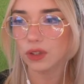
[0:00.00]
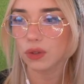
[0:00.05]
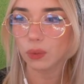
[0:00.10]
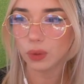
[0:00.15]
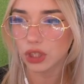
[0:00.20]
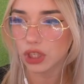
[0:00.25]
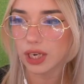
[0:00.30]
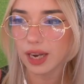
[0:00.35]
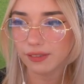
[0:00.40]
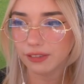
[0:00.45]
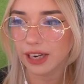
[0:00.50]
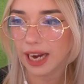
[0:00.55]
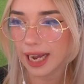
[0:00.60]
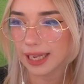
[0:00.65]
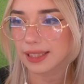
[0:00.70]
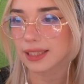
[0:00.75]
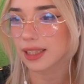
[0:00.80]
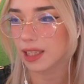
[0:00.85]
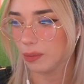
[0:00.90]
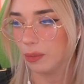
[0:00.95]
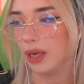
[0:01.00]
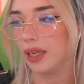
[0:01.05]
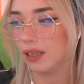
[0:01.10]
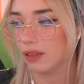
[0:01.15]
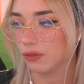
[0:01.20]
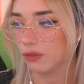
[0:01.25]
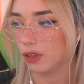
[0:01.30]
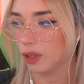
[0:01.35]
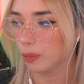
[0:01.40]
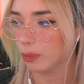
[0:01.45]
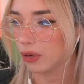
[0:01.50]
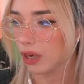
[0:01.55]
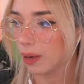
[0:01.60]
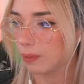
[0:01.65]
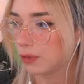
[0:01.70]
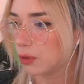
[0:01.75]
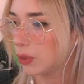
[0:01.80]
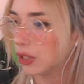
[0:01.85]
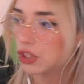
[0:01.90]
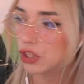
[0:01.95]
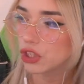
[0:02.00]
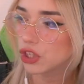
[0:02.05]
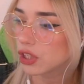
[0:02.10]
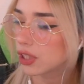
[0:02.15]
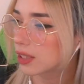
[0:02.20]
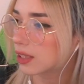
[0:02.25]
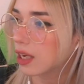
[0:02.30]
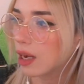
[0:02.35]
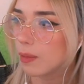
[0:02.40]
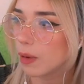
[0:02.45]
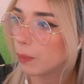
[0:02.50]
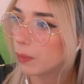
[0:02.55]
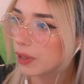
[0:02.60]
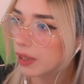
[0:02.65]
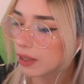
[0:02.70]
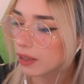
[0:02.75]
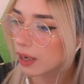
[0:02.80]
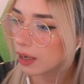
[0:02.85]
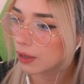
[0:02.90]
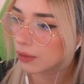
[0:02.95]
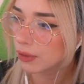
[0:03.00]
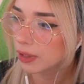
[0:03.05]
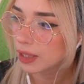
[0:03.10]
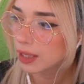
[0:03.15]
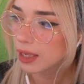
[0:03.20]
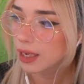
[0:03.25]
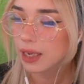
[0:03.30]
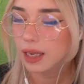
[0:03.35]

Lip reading: We should never ask the button for a prompt. We should just come up with our own.